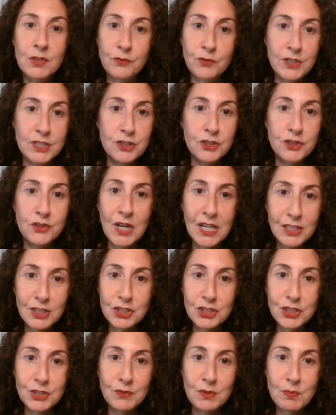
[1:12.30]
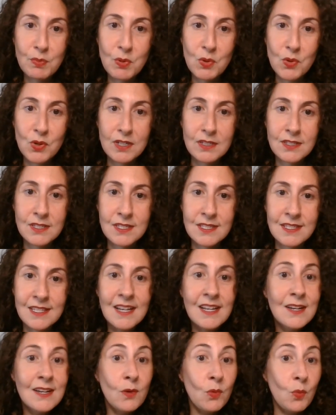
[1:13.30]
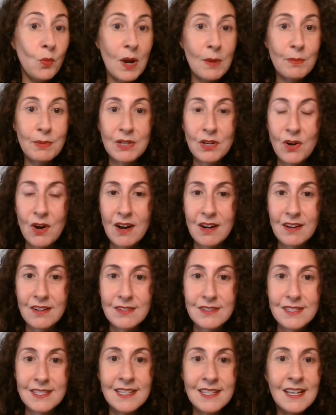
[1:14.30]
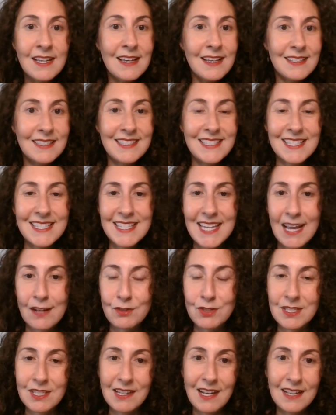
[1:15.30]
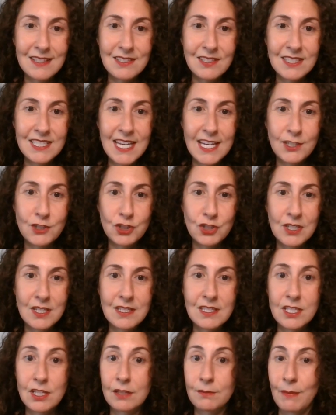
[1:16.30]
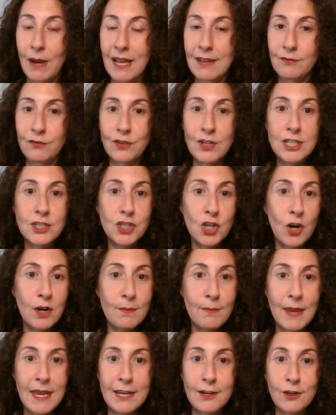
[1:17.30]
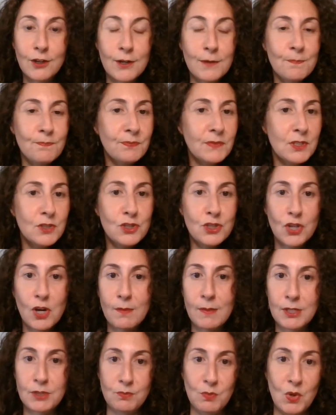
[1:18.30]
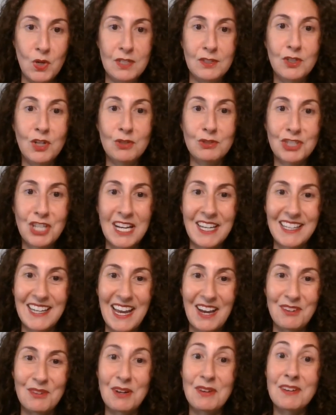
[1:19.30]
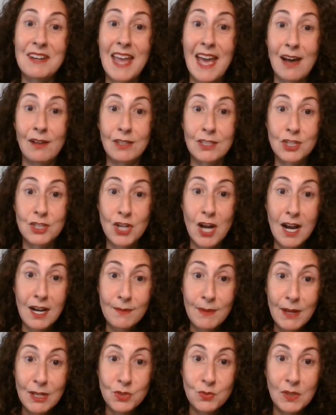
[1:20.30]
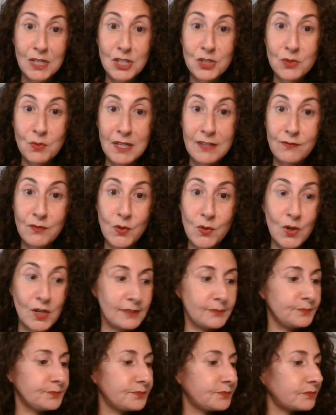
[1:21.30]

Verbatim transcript: free astrology reports, webinars, discounts to consultations, my free chart maker, so much more. Go check it out. Now let's talk about twenty twenty-four.